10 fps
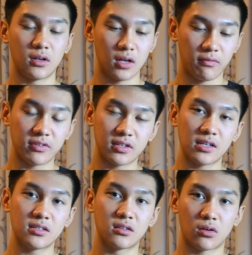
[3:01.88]

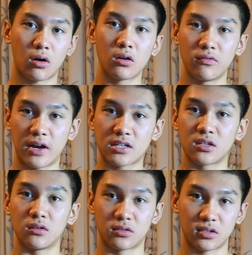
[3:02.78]
emphasizes the
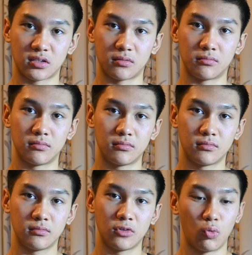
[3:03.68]
cardiovascular system
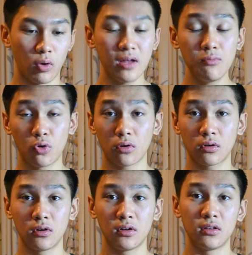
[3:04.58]
way more
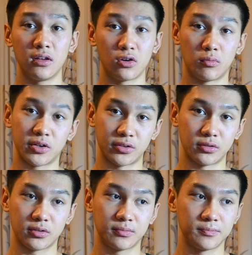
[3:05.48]
than your
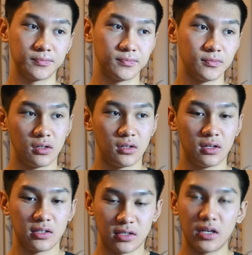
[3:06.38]
muscles.
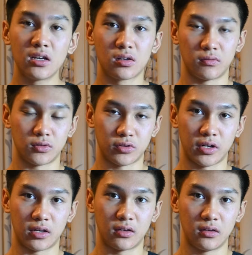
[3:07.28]
It's interval
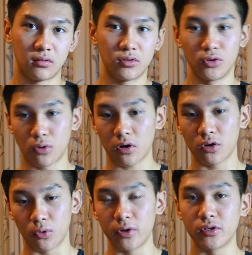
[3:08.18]
training. You aren't
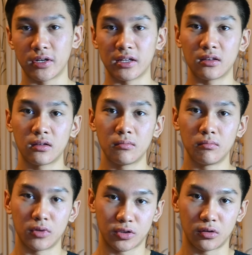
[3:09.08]
going to get
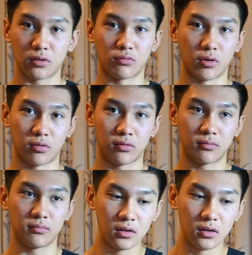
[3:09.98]
muscular growth.
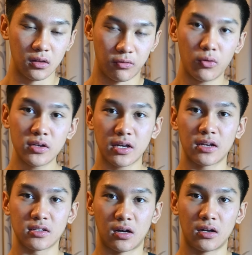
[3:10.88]
The 40
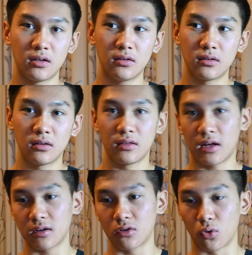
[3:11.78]
seconds on
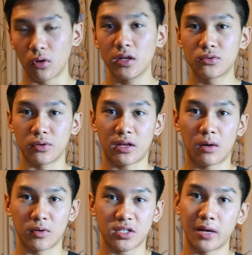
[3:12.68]
that correlates with
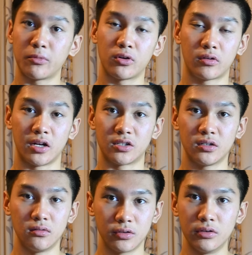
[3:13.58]
how much time under
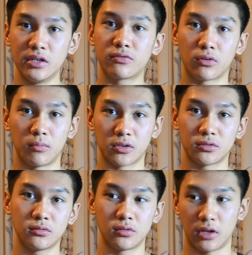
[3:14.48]
tension you need for a
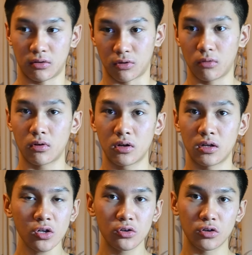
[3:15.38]
muscle to like grow
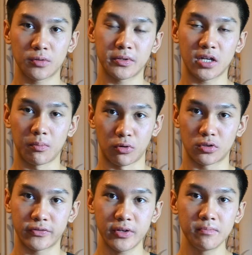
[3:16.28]
to experience
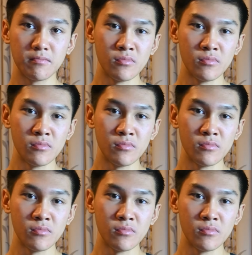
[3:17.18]
hypertrophy.